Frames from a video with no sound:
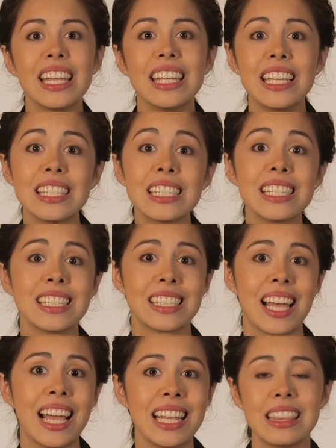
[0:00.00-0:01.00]
isn't a
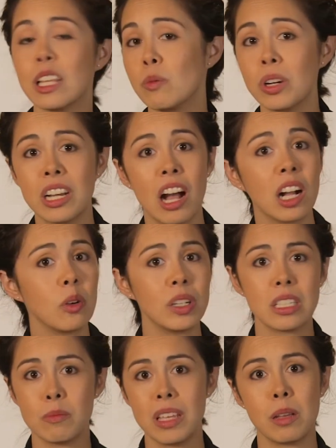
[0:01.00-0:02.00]
sign that we're not going
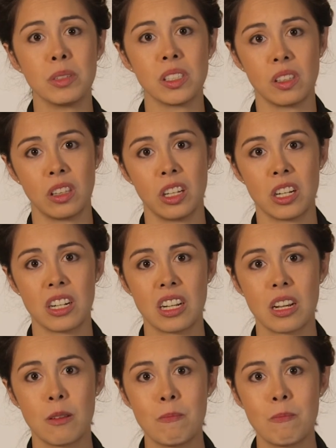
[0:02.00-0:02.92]
to be able to learn.